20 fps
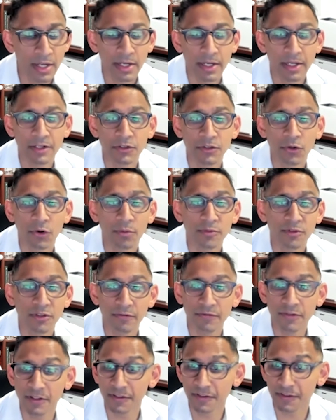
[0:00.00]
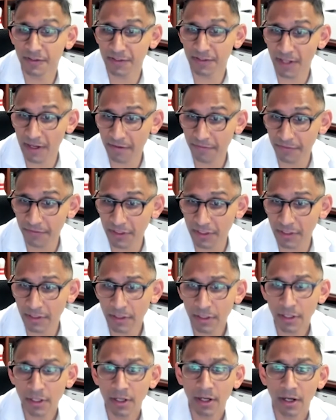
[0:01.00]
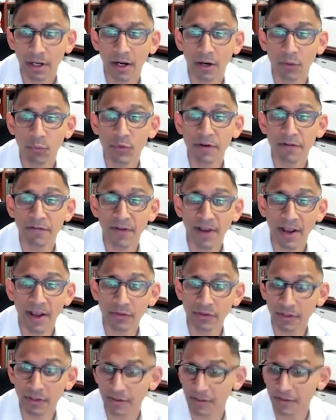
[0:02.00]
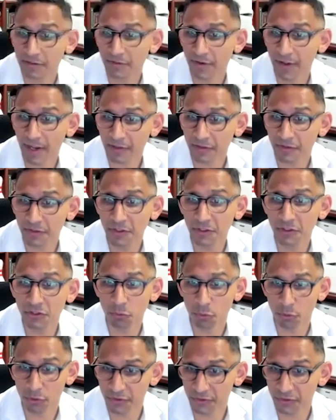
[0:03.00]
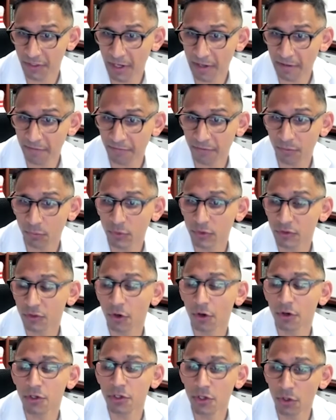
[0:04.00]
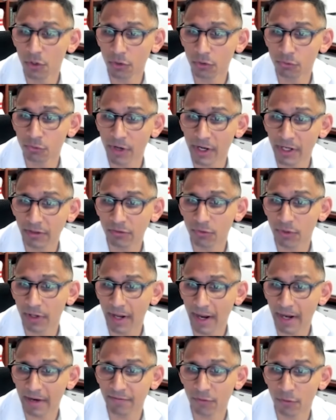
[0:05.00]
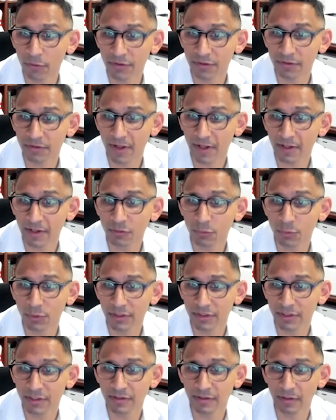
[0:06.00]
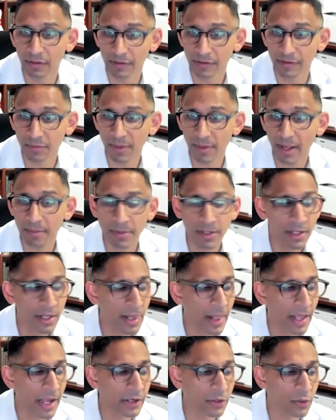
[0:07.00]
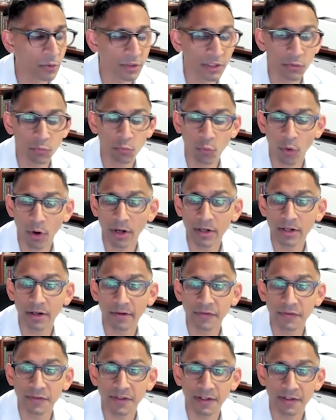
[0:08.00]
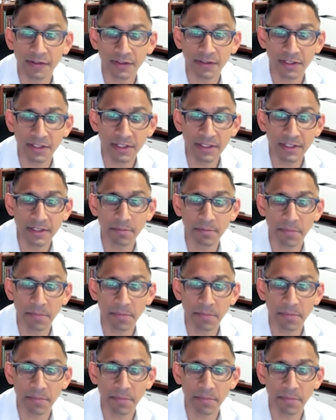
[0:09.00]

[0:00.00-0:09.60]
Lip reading: In terms of the safety, we found that these vaccines were safe. We saw no grade 3 adverse events with atezolizumab, and only 1 of 16